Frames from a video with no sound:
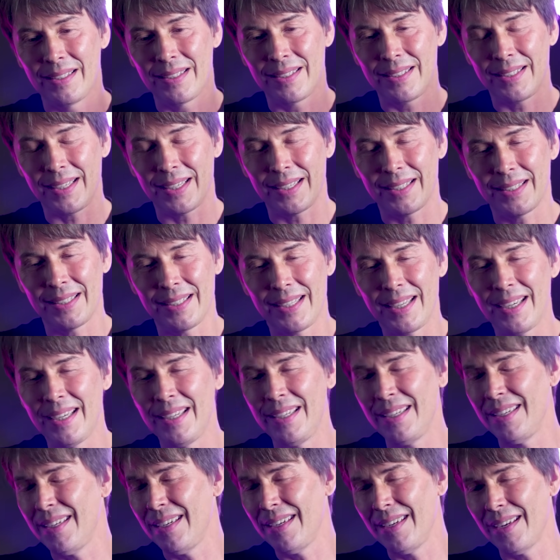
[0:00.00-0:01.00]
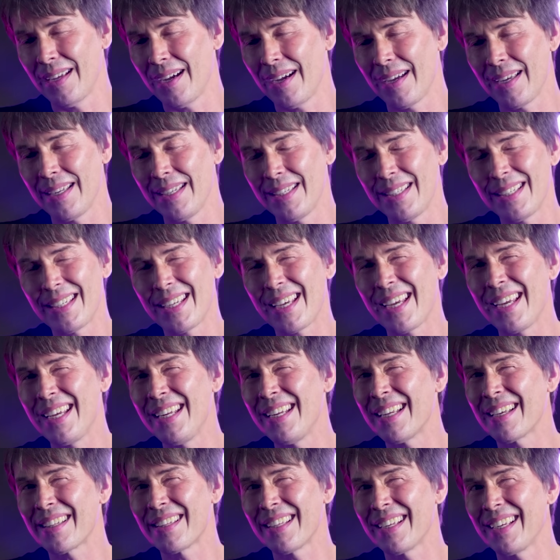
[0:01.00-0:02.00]
sixteen
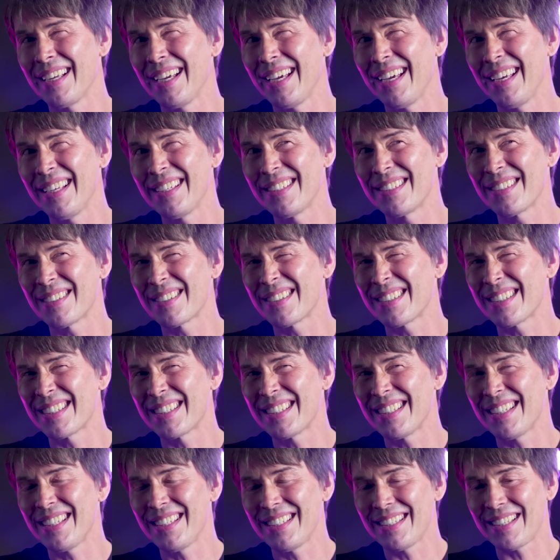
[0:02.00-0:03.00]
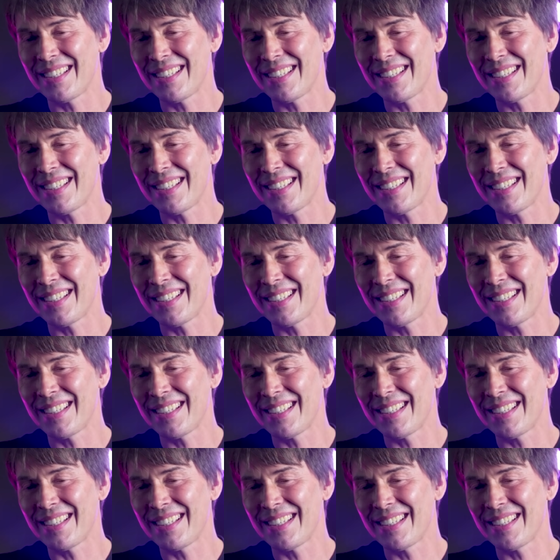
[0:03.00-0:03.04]
nineteen, I think it is, or sixteen